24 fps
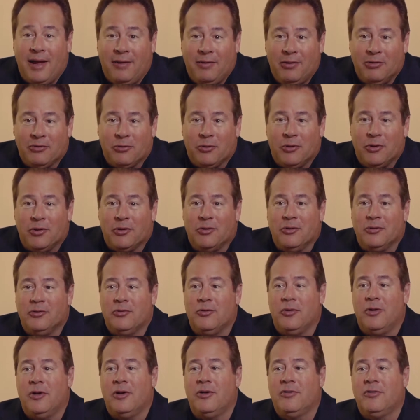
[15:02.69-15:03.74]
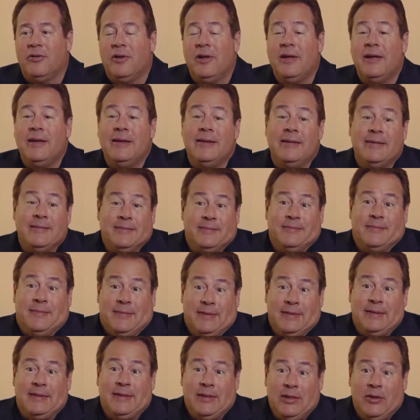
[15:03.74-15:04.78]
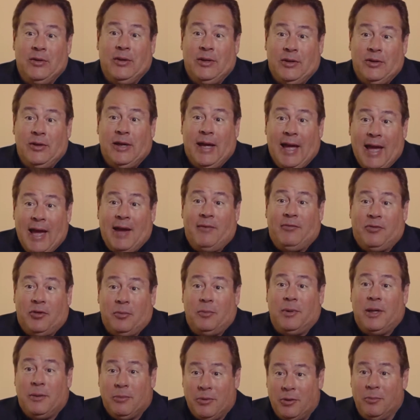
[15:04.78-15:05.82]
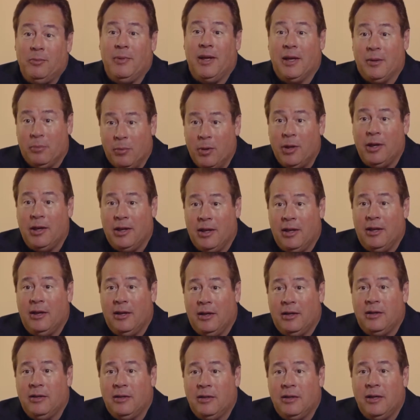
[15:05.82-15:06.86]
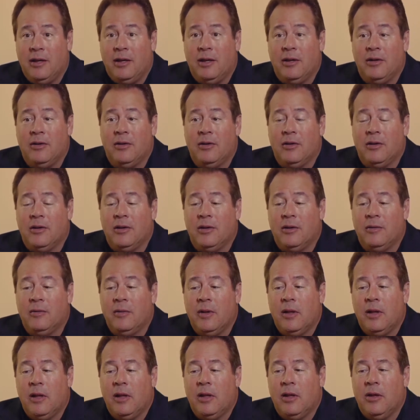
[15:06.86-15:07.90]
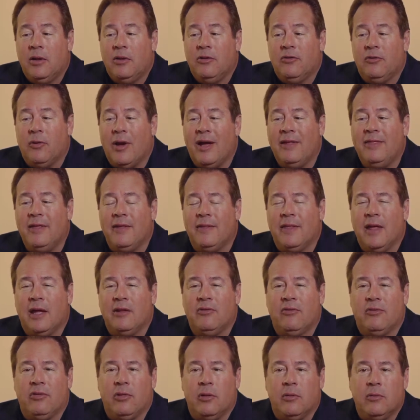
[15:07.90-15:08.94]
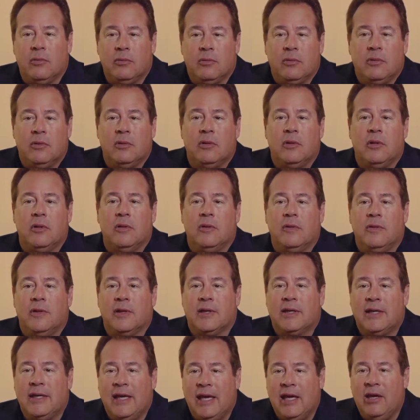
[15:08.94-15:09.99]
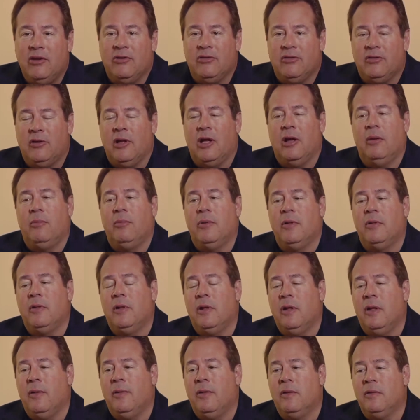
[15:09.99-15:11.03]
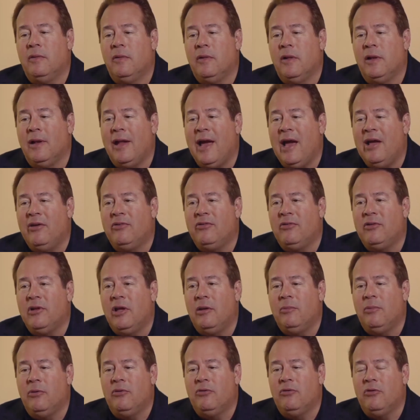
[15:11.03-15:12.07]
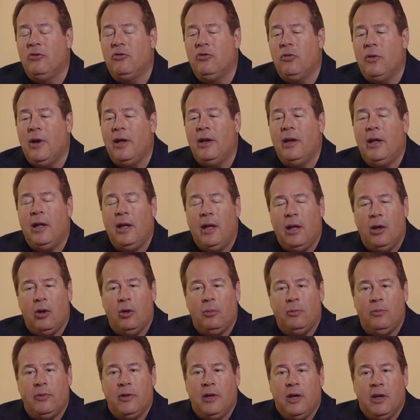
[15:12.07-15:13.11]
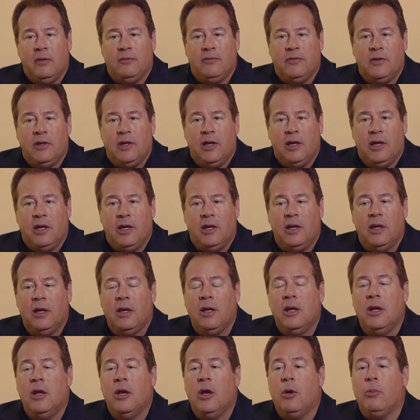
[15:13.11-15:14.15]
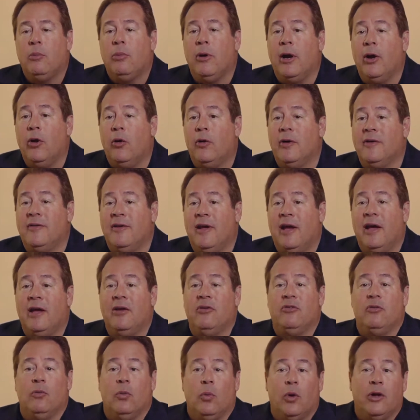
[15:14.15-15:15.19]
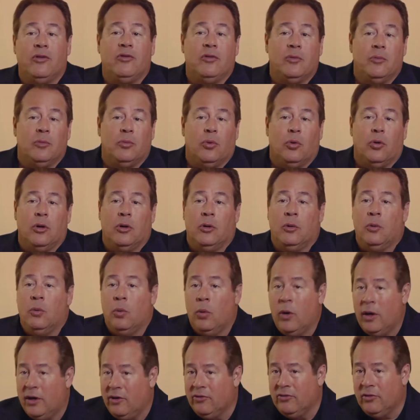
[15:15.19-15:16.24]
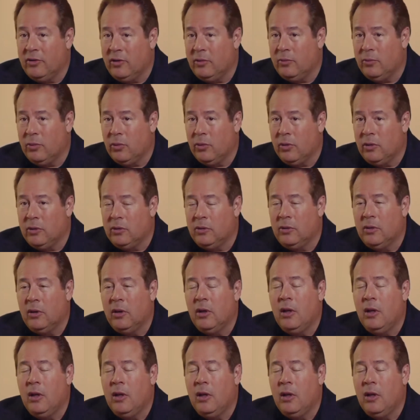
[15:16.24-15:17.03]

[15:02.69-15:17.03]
these critical drugs, you have to be able to make money at it. And so I think that's the key step. And the last step is to try to help the FDA prioritize what's important, what isn't important.